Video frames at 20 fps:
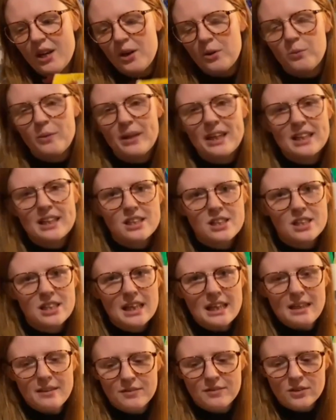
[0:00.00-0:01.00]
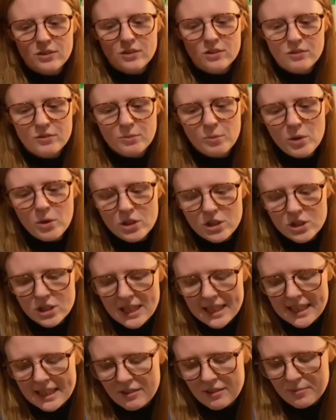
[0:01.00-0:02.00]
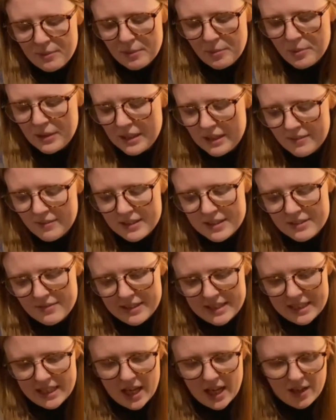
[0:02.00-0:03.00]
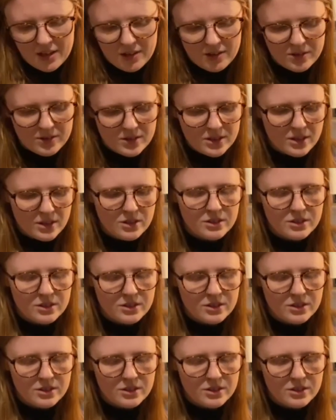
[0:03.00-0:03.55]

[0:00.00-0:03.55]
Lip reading: which if you've watched any of my previous videos,